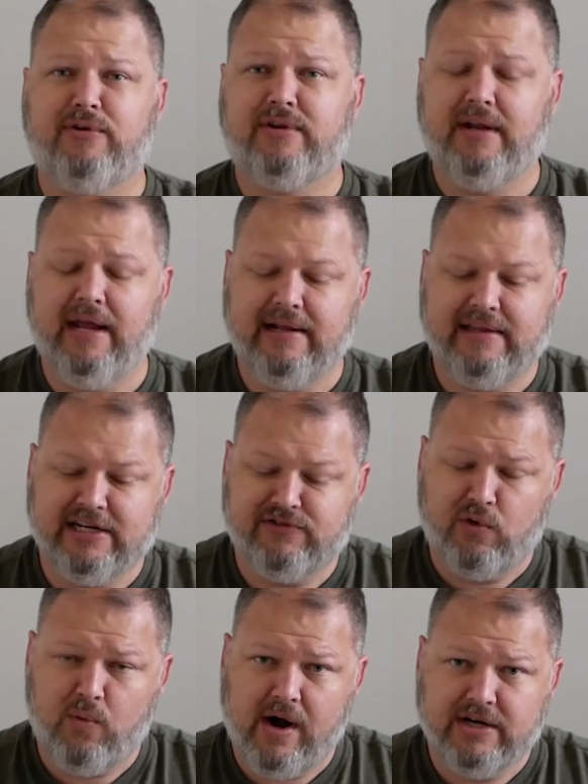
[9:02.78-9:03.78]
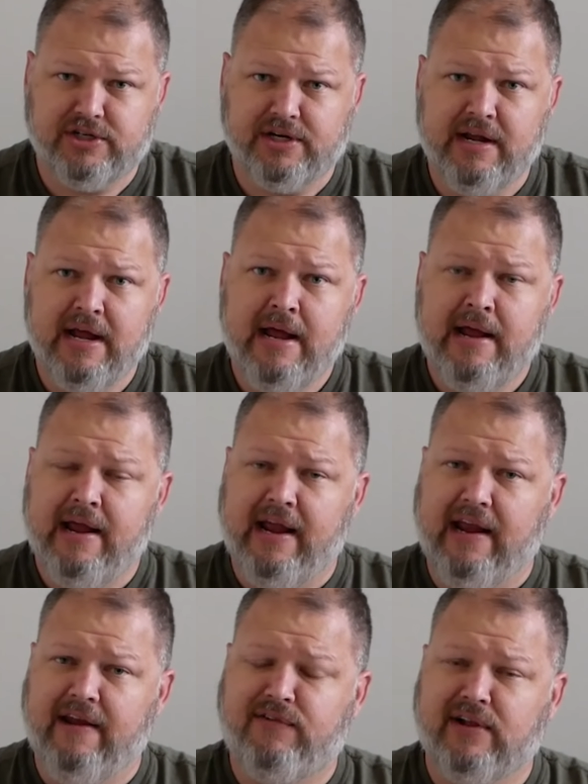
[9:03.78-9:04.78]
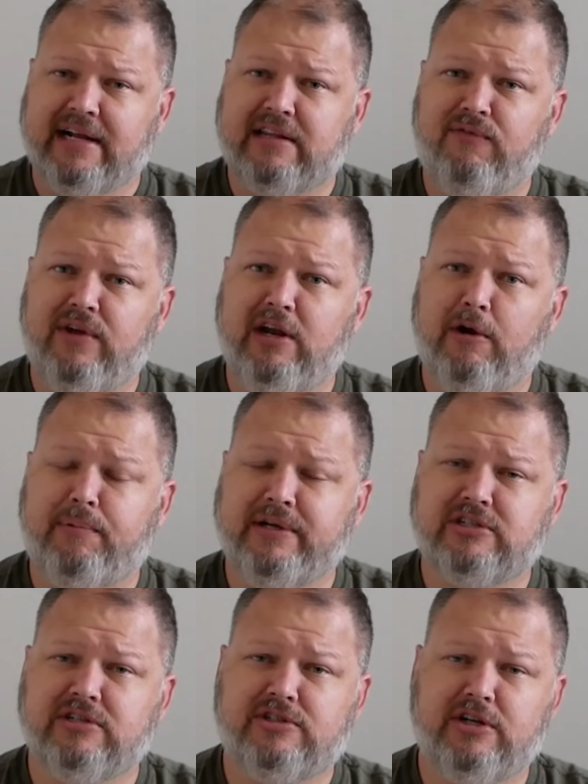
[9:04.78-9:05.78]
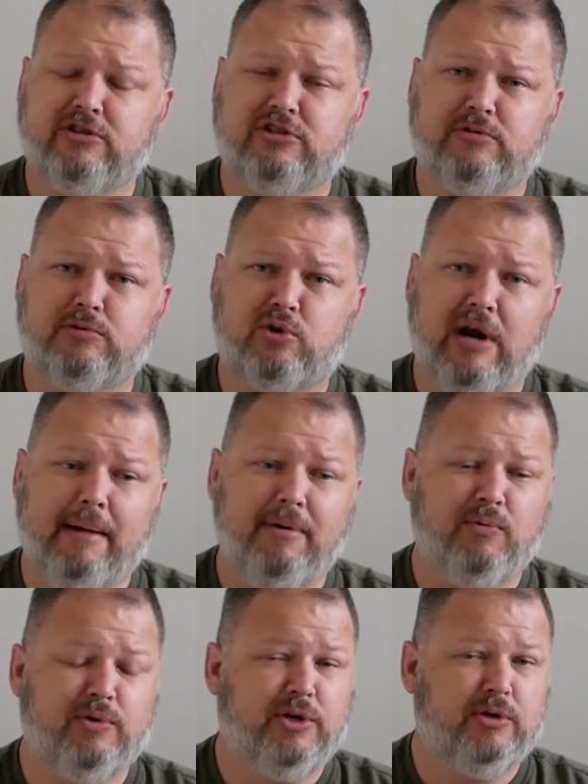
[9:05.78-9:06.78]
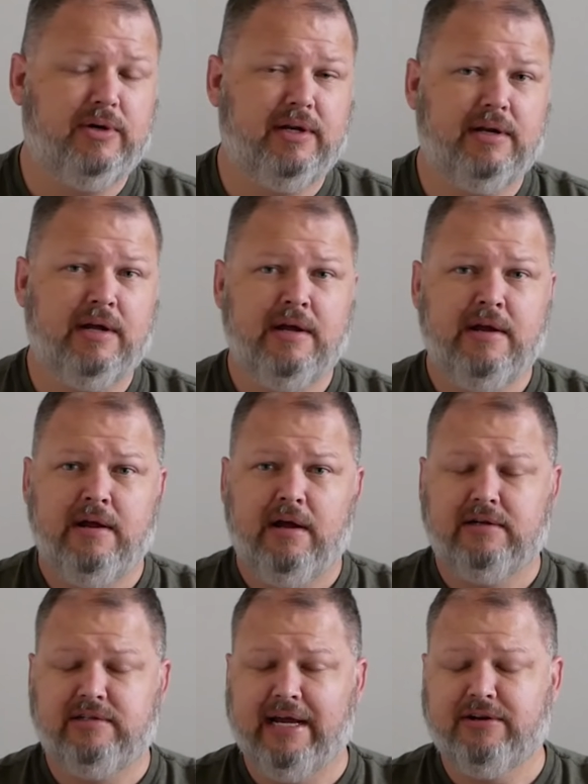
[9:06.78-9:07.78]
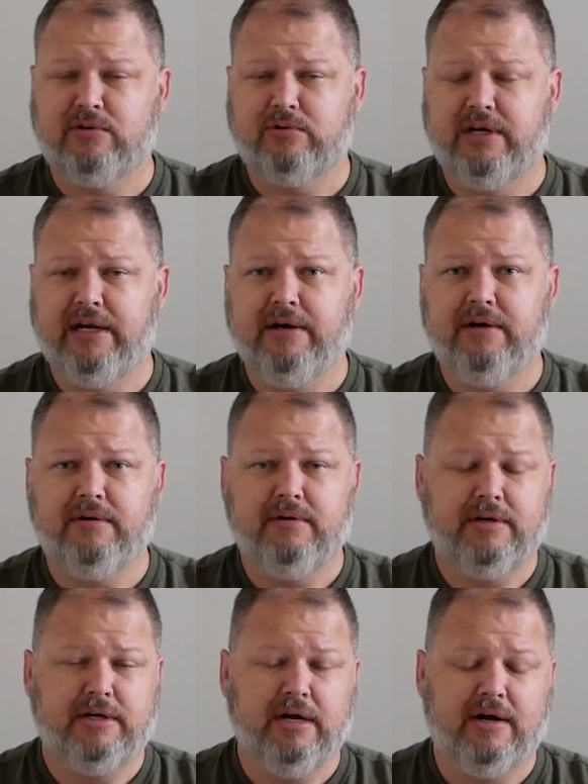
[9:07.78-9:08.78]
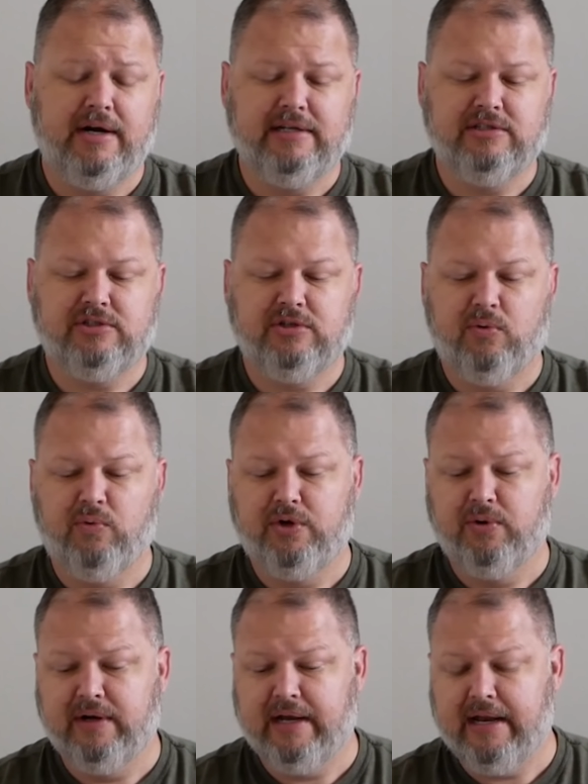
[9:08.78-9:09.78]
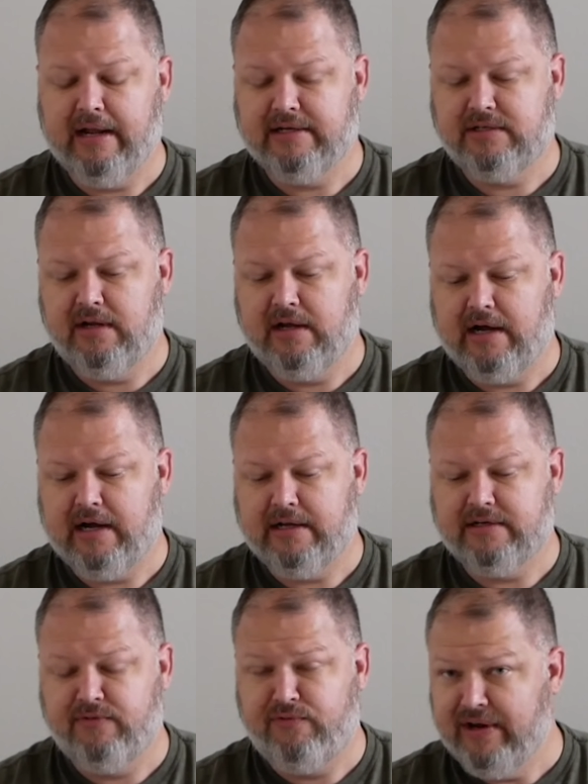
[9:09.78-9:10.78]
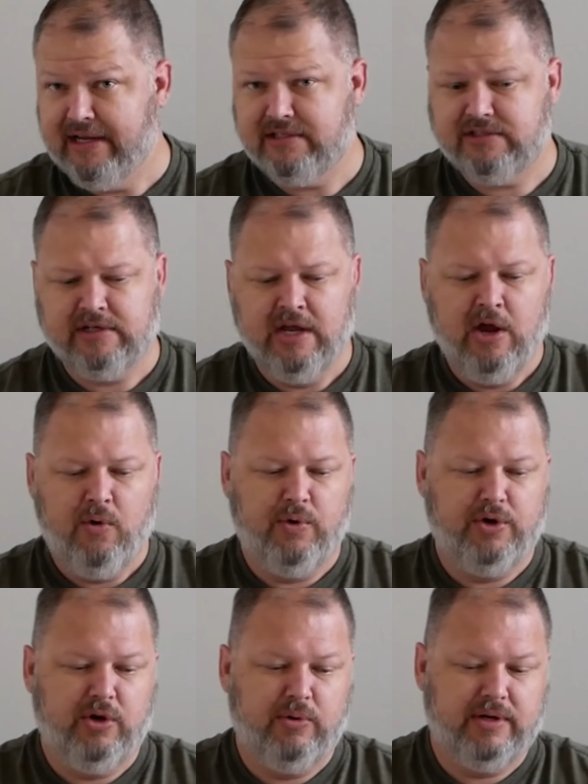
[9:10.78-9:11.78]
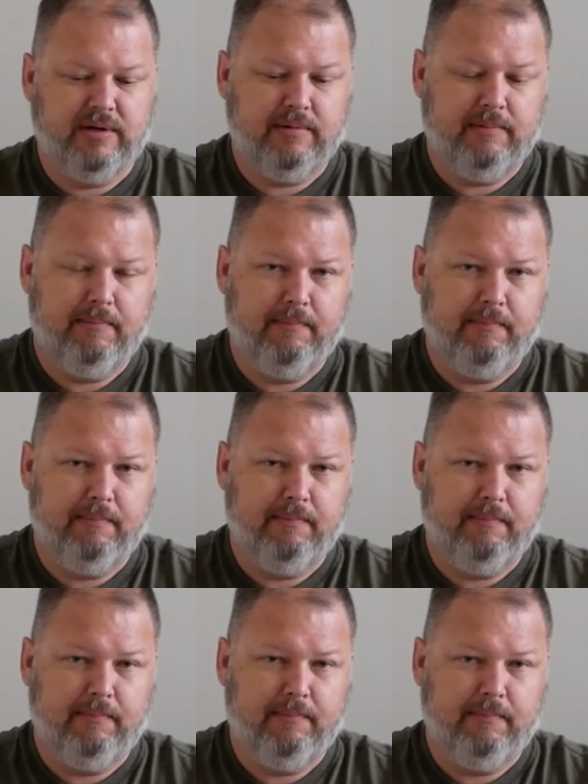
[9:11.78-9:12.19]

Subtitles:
for today. Thanks for watching. If you like the video, please consider subscribing. We're doing tactical gear, guns, we're doing defense, we're doing